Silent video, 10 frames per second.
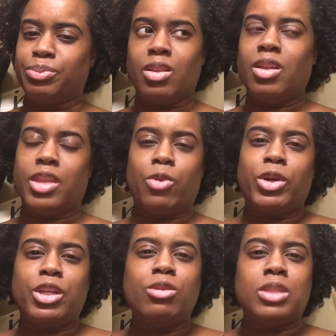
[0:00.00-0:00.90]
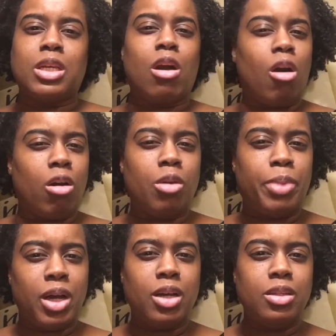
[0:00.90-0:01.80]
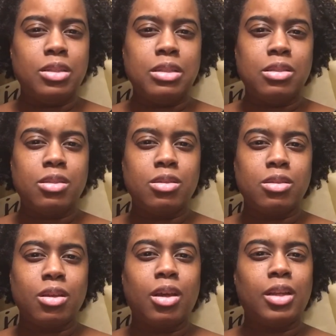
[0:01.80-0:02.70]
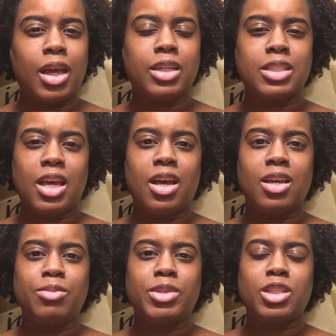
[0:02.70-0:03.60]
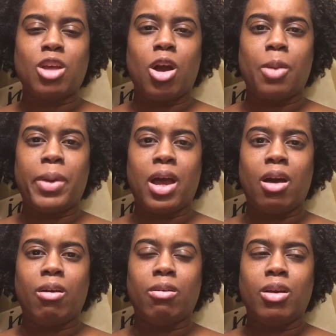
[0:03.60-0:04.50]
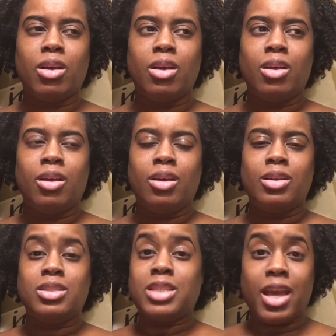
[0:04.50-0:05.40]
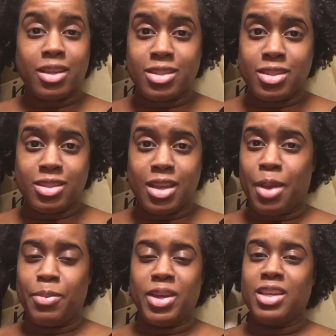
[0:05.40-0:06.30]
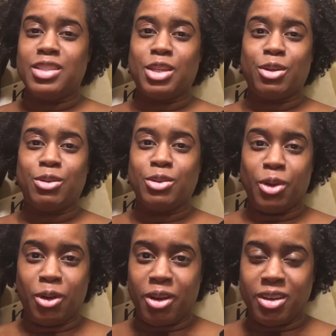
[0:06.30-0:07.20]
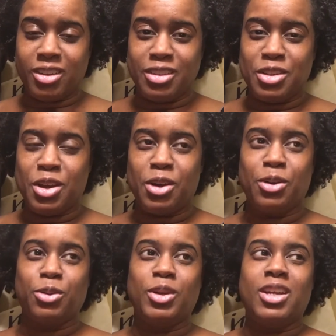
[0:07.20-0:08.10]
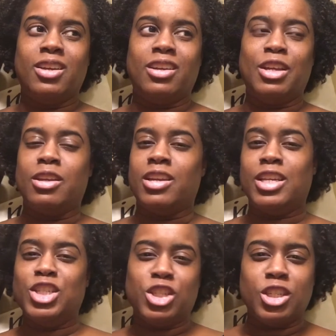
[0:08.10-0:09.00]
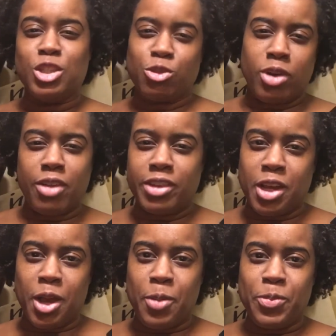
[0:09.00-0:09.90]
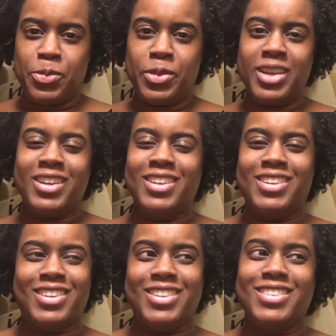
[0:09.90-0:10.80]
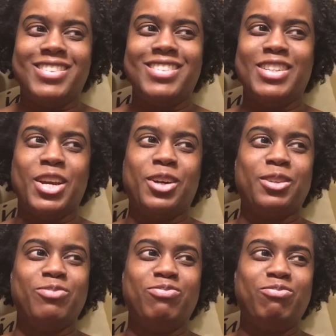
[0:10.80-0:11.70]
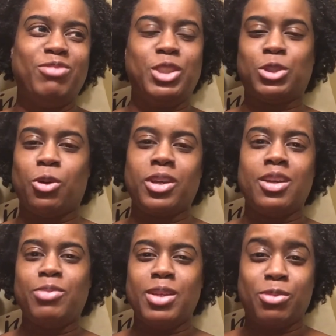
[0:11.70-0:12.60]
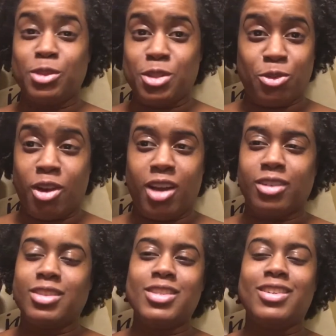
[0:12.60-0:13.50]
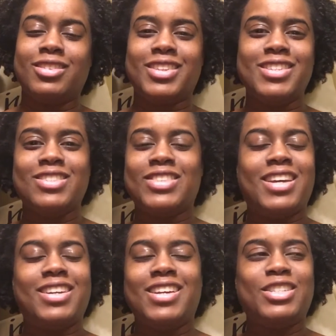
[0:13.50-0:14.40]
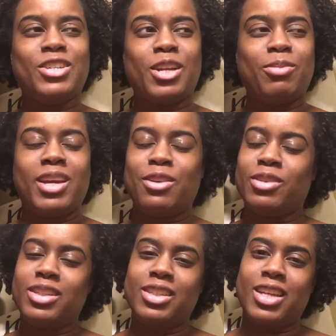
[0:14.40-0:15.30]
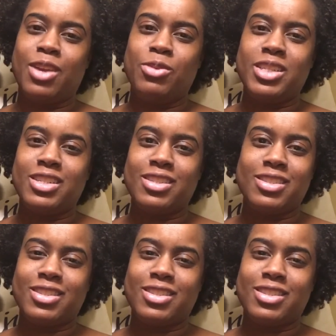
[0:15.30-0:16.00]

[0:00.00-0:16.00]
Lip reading: they were using car puns a lot of times to talk about sex and being turned on, you know, engines revving up and, you know, stroking people's throttle, you know, things of that nature. And I'm like, really? Can we just